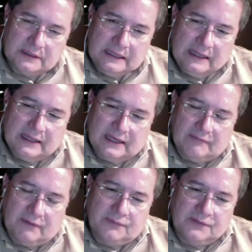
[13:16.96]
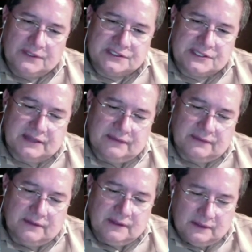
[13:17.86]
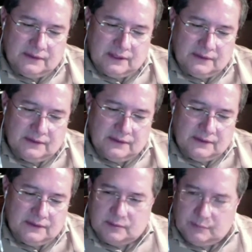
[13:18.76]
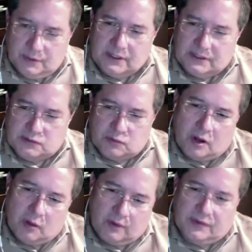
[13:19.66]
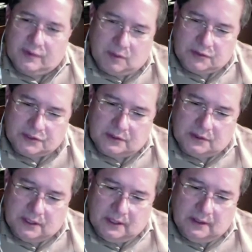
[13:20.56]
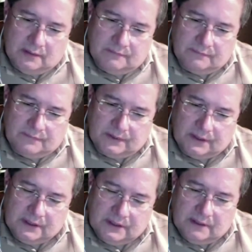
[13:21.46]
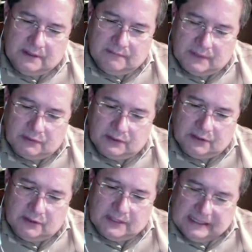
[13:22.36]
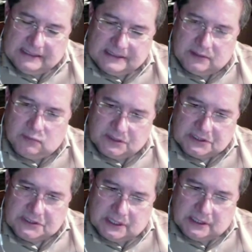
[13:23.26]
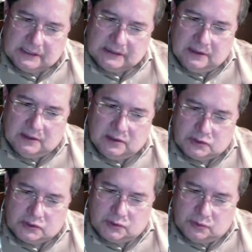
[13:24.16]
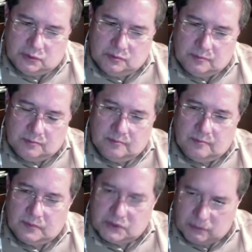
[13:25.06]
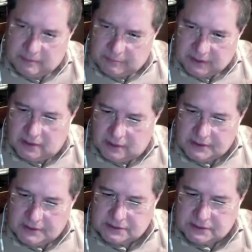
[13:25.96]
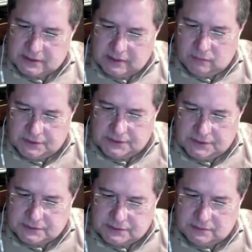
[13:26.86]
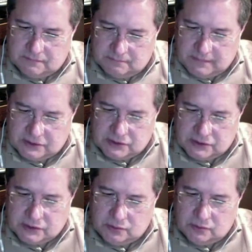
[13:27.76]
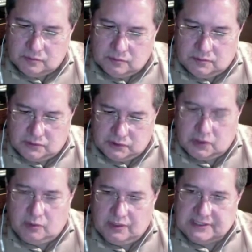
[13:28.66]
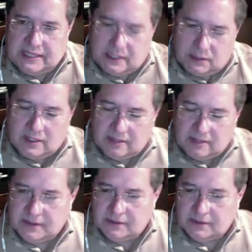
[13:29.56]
And I've often said that the book is raw with emotion. Very, very little editing was done to it because it was meant to show exactly what I've been